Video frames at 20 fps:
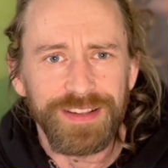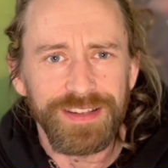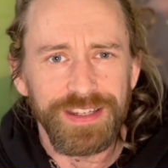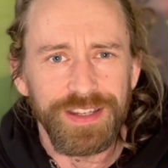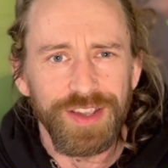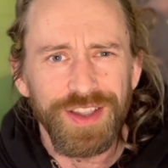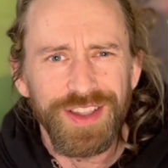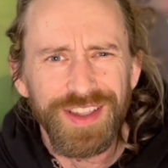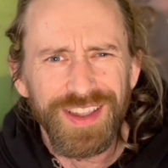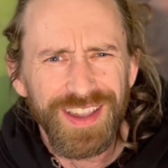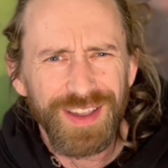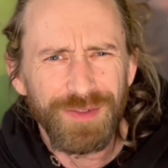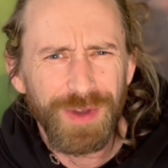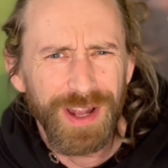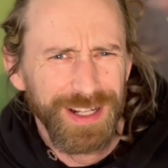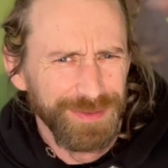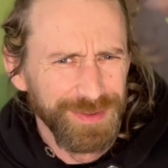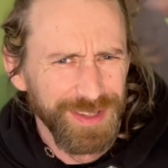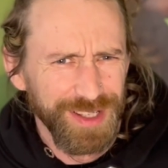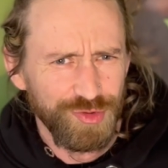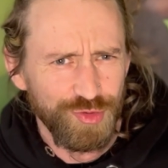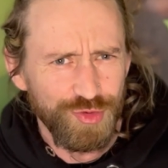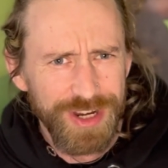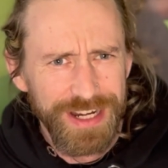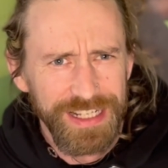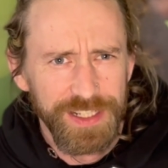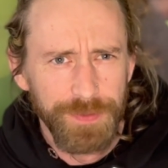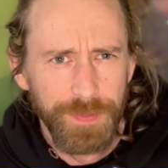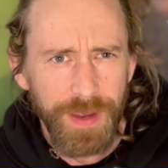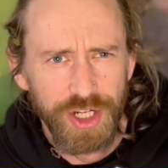here. Welcome to this
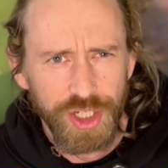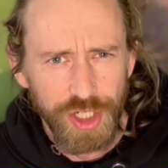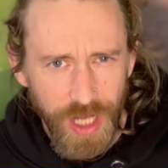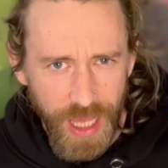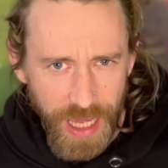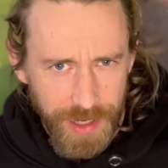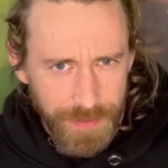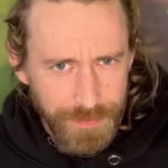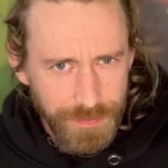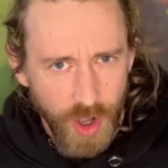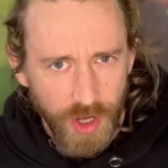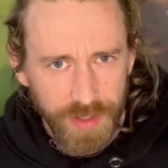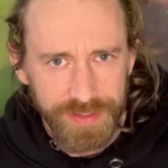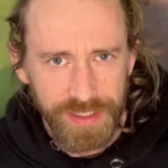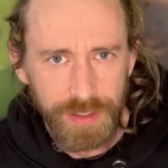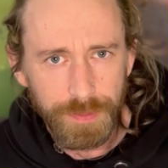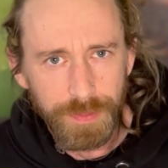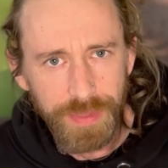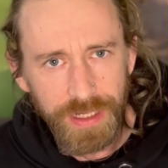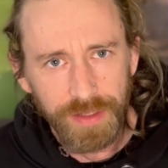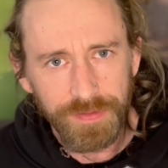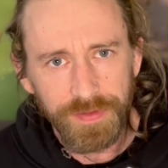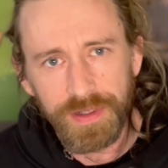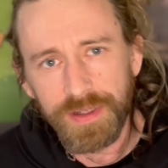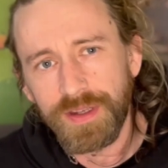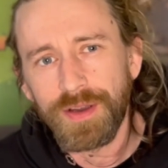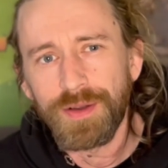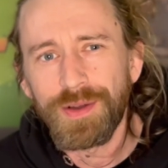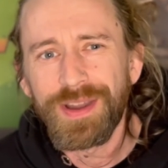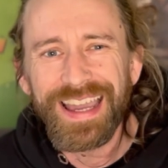really special unboxing and build
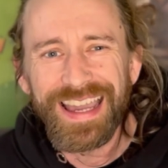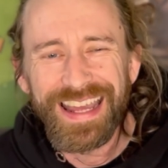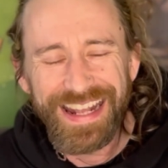video.